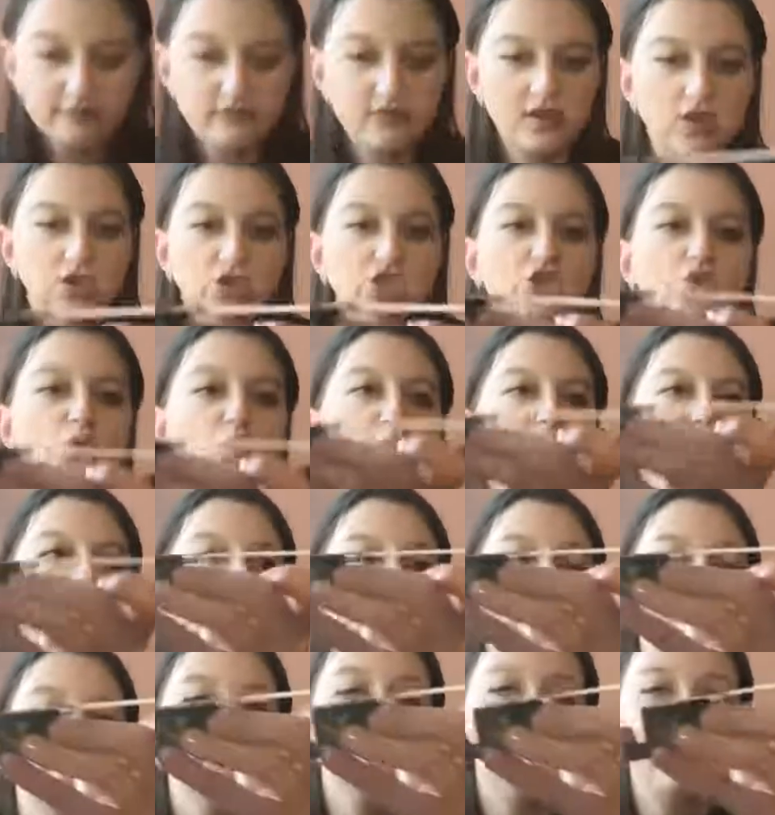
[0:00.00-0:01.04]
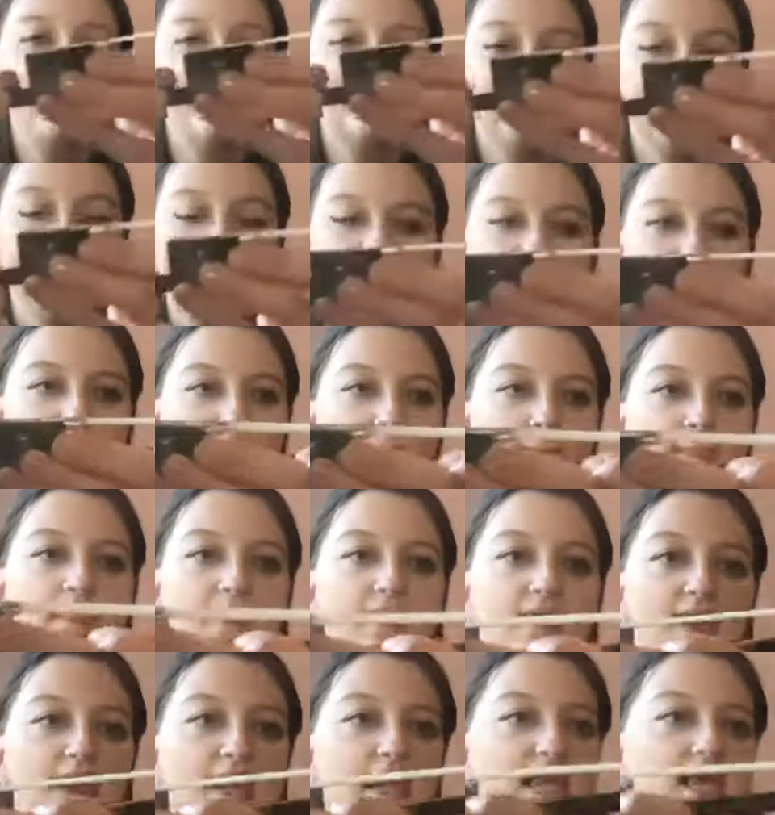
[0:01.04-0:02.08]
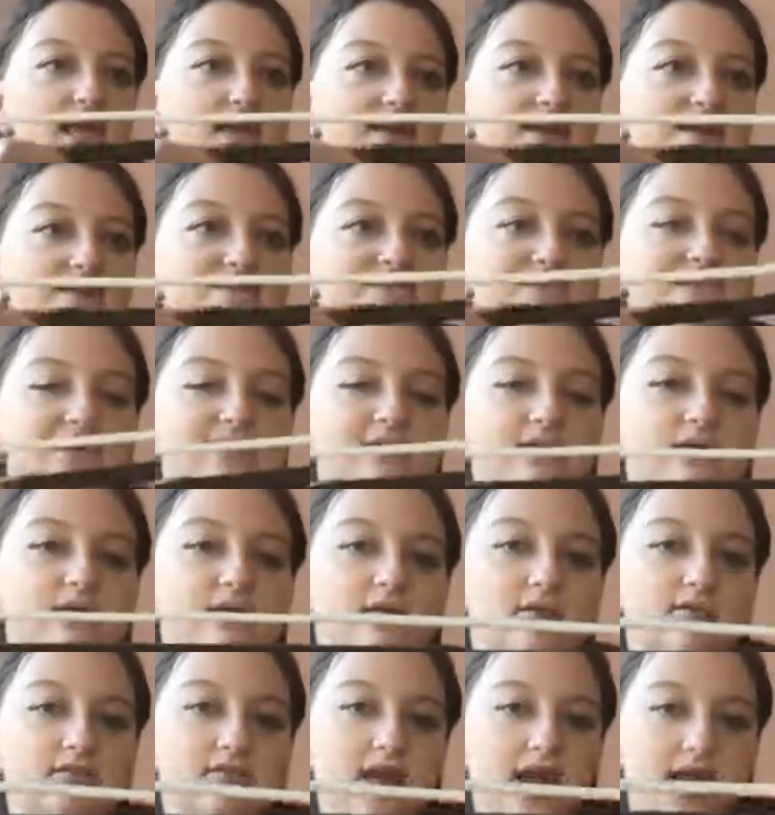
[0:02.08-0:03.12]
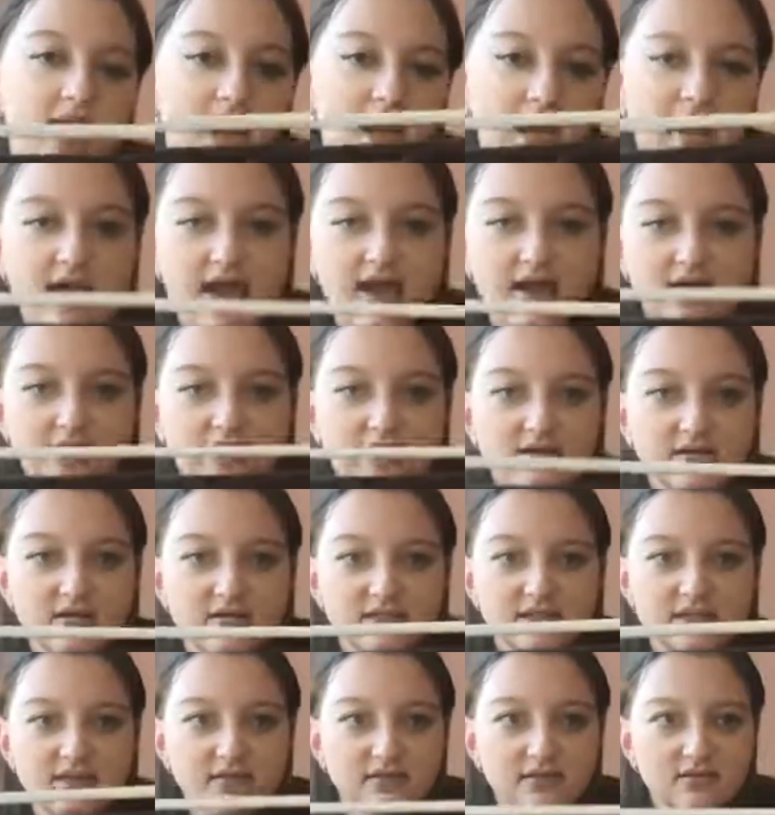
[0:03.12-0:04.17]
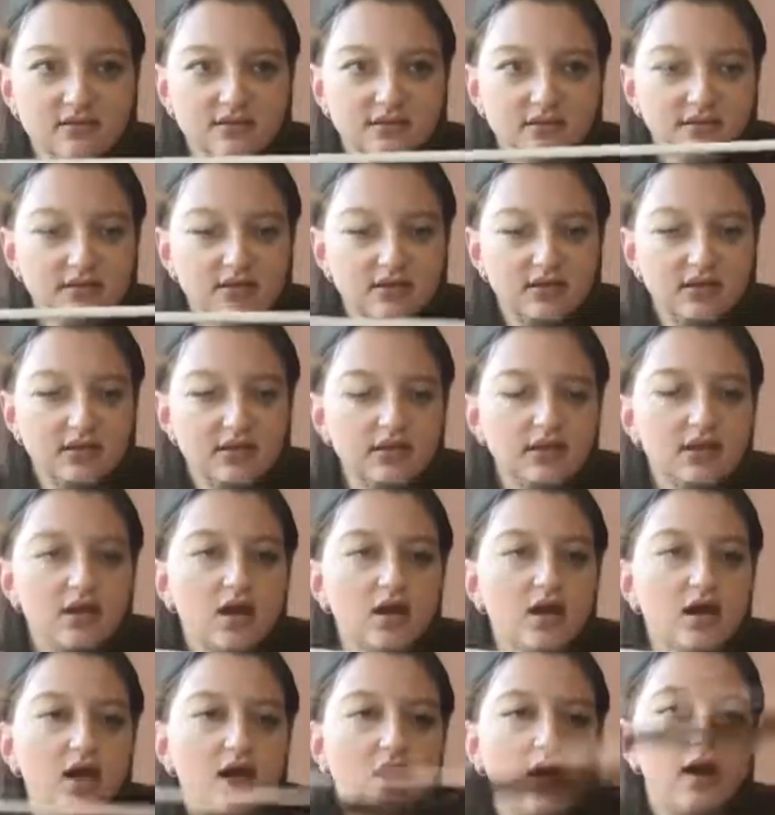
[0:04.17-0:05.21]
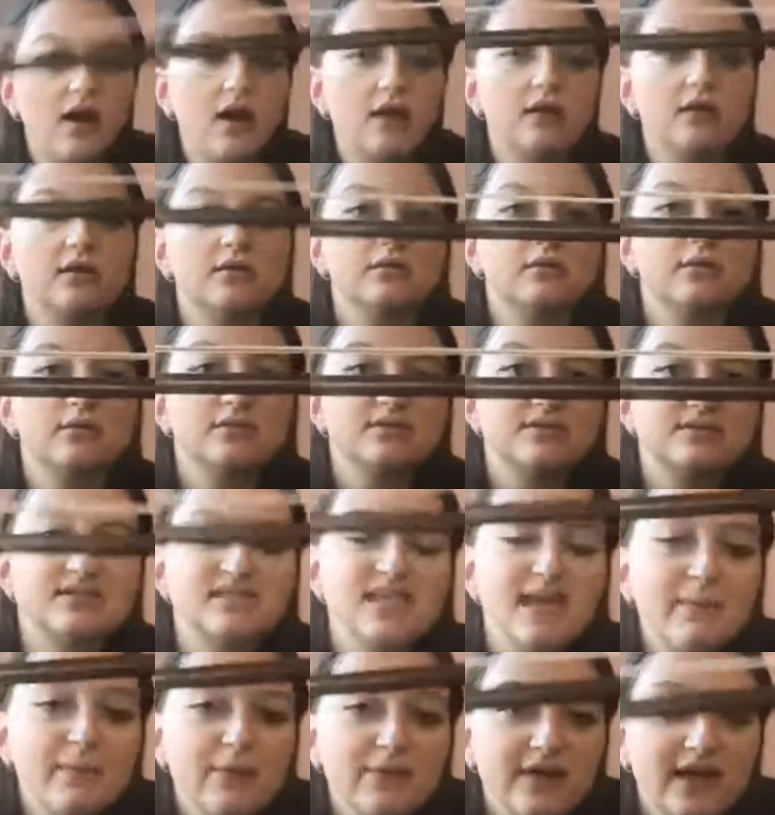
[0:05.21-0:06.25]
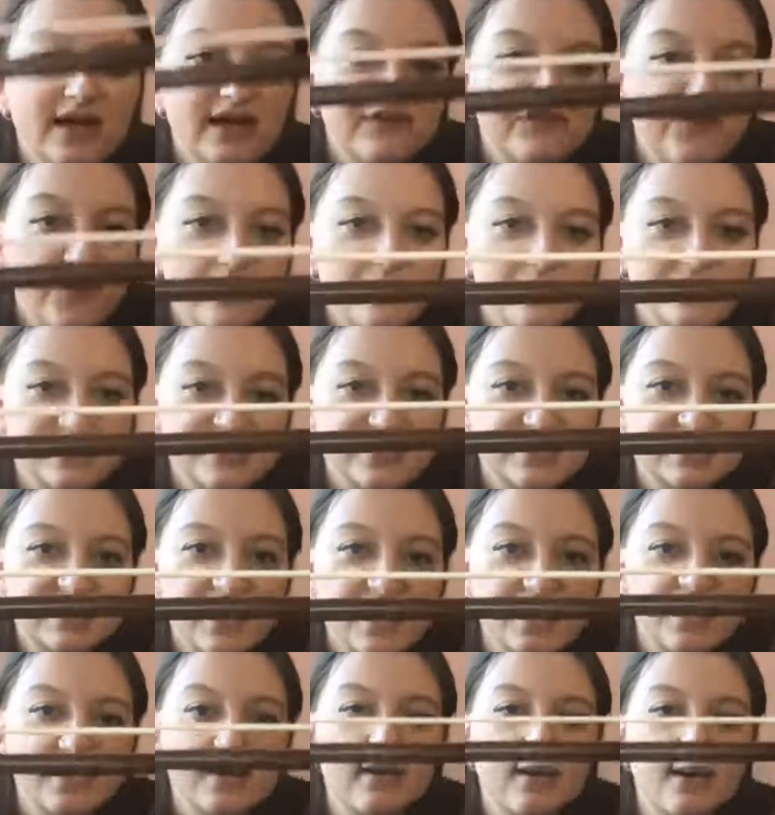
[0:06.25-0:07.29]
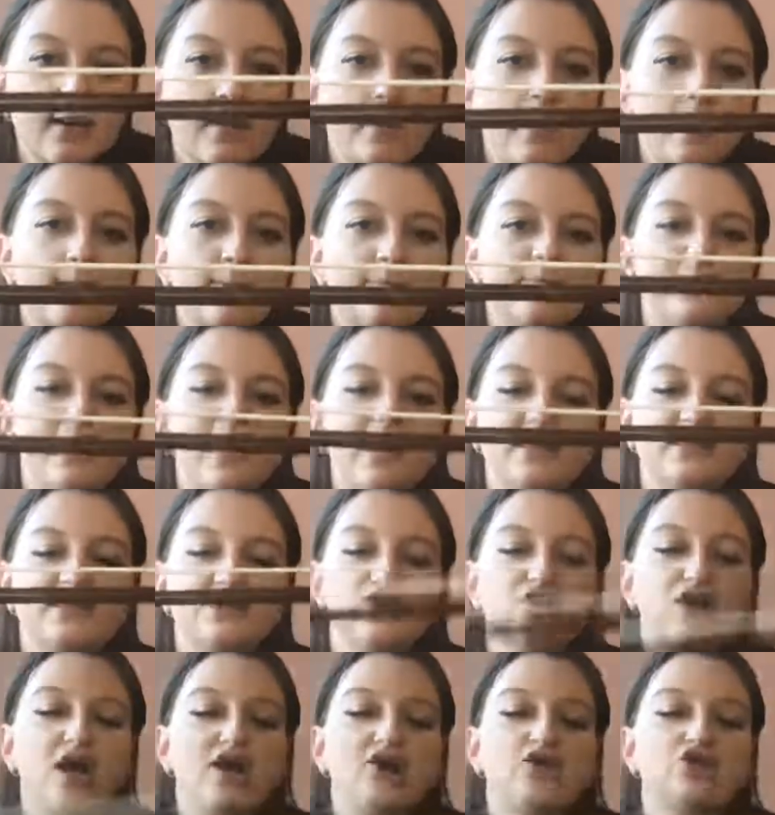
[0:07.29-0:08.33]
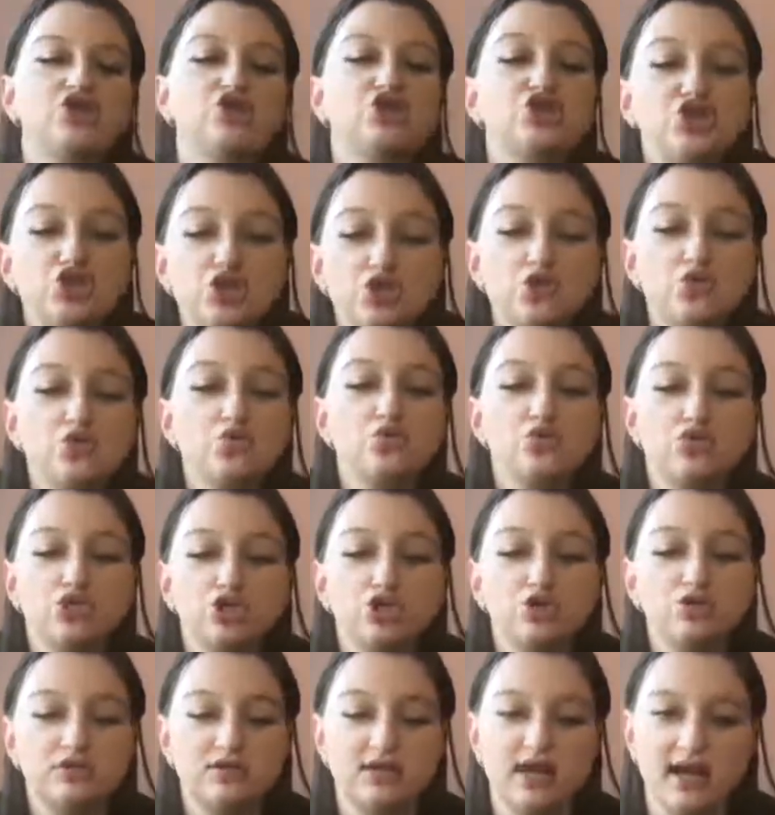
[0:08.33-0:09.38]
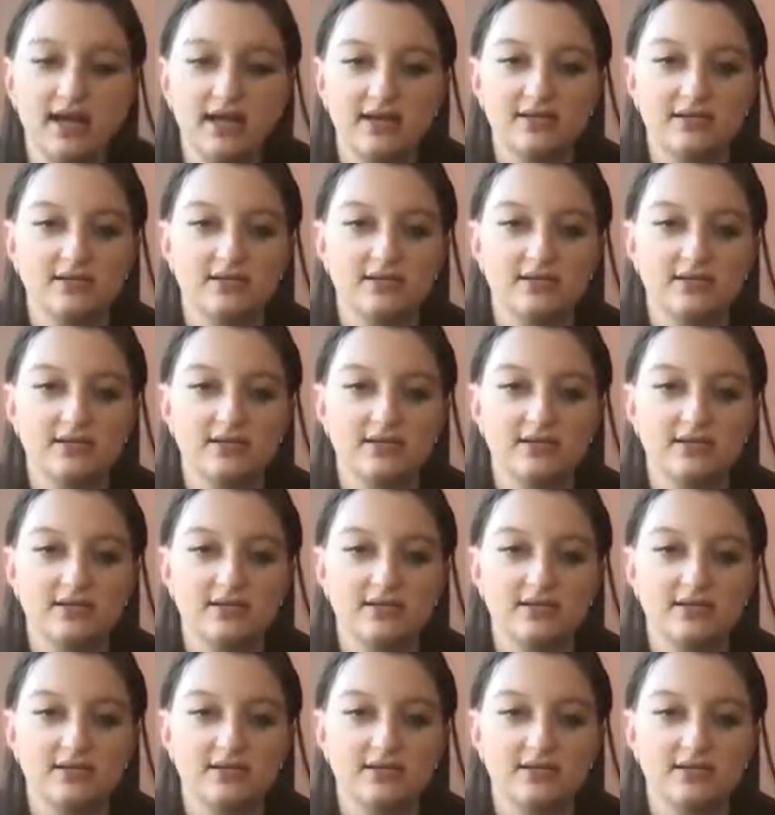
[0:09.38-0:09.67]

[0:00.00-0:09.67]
You want to tighten it until the hairs are separated from the stick, but they're not too tight.